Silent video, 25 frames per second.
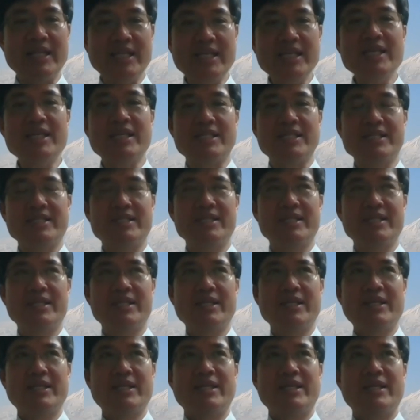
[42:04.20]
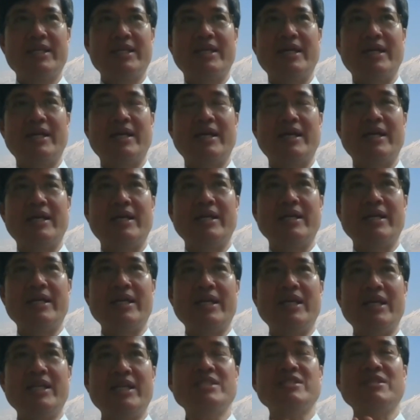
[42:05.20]
At least
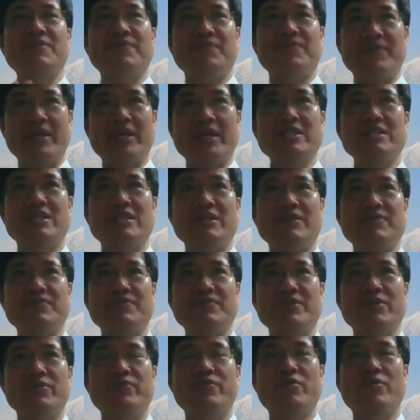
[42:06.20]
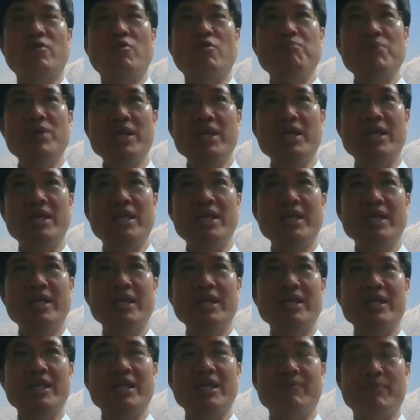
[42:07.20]
it is effective for me,
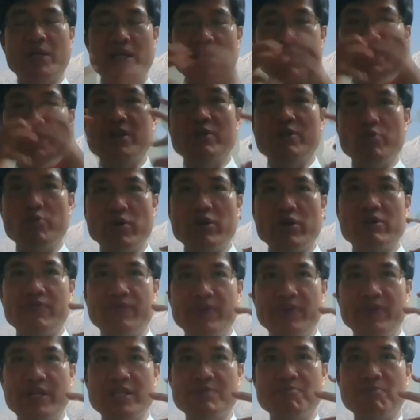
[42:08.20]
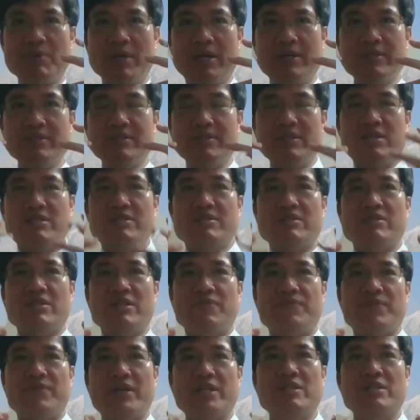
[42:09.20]
if I wear a face mask,
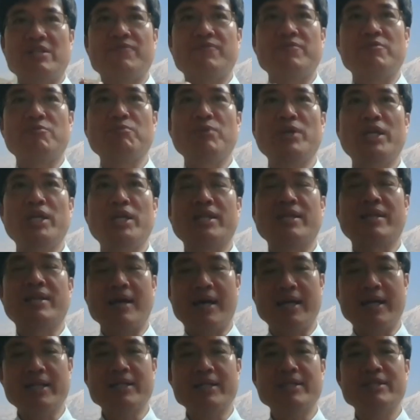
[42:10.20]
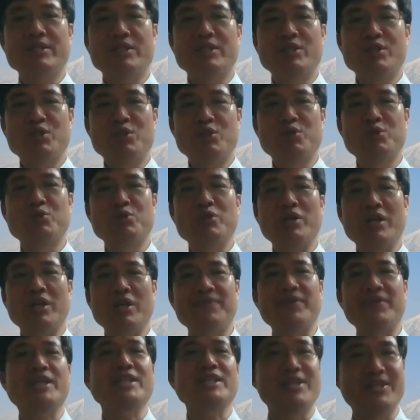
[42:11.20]
it's effective for me not to
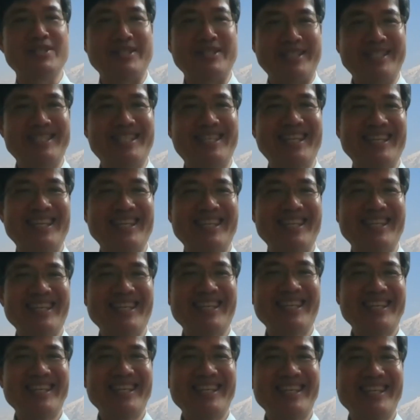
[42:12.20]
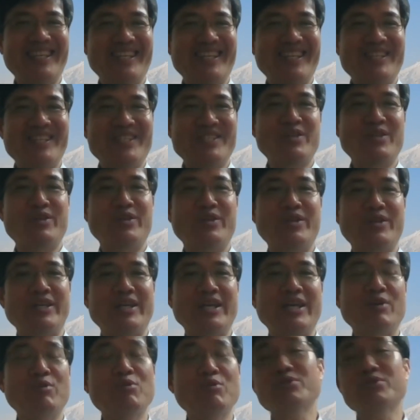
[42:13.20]
infect others.
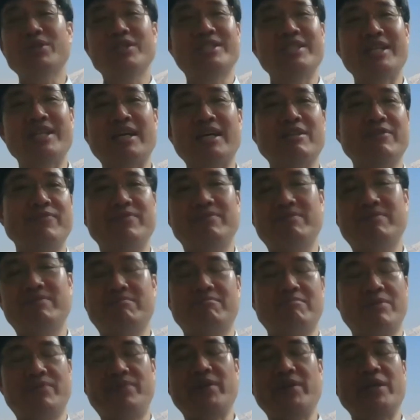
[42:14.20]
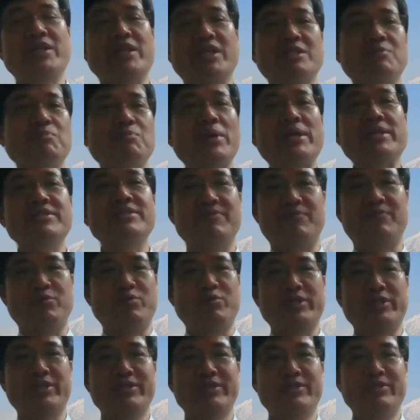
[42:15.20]
So, and also it's not a very expensive
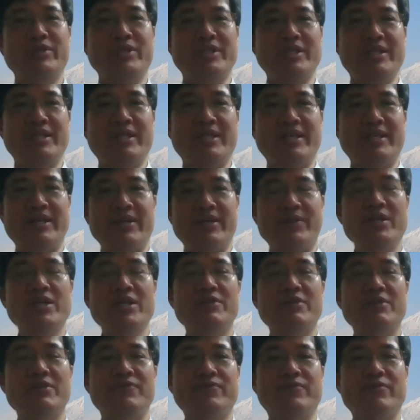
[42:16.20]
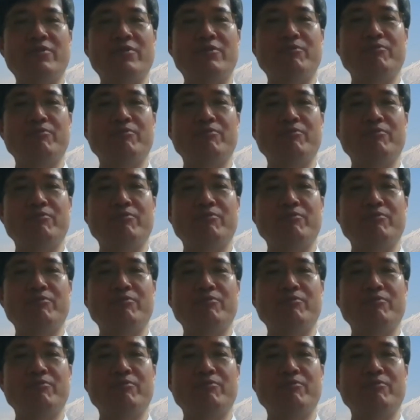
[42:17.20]
one. So I think